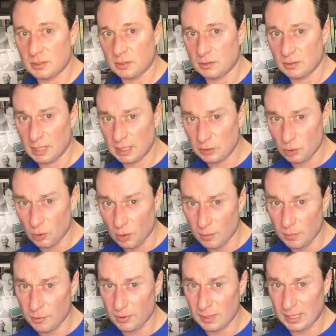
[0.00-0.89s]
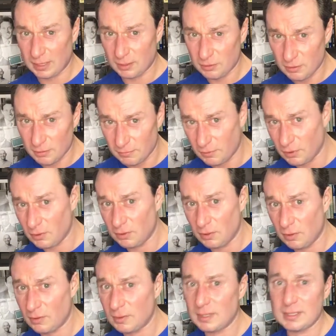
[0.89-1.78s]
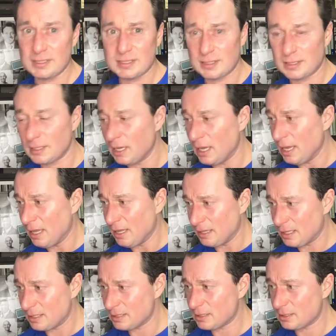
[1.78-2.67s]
They're like, Norbert interviewed you? This